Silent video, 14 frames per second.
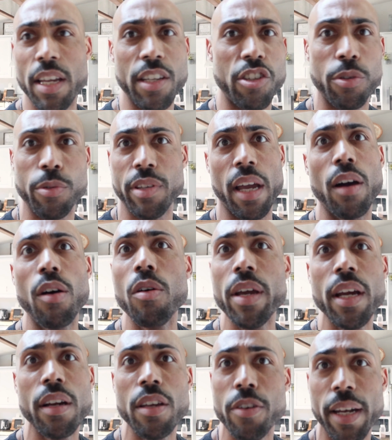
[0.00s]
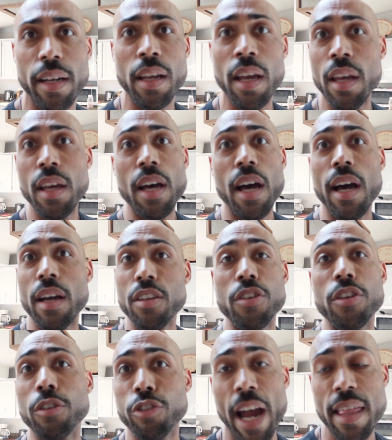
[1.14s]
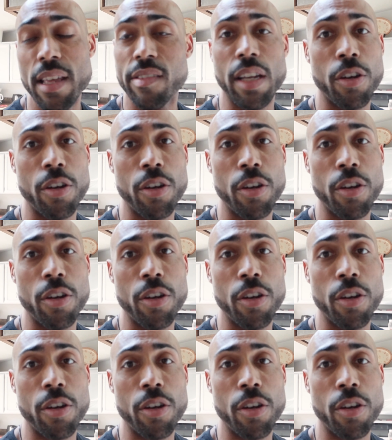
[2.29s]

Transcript: and she was like, "Oh, here you can, you know, try these.